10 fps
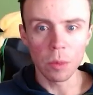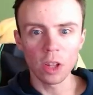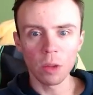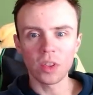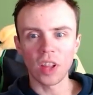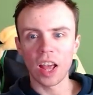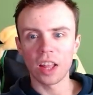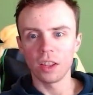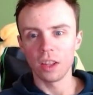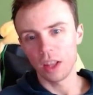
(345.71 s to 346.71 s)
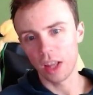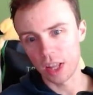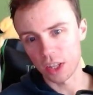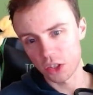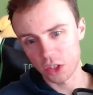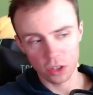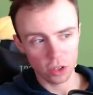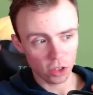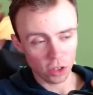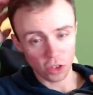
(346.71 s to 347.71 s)
Number 10 is
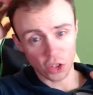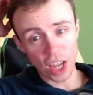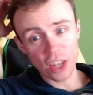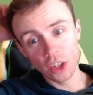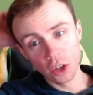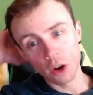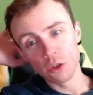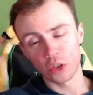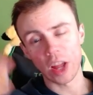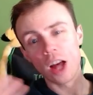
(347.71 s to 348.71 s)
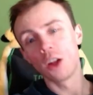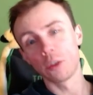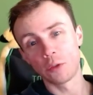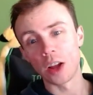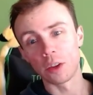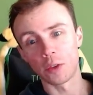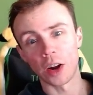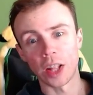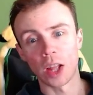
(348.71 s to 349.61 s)
Jason Goes to Hell: The Final Friday.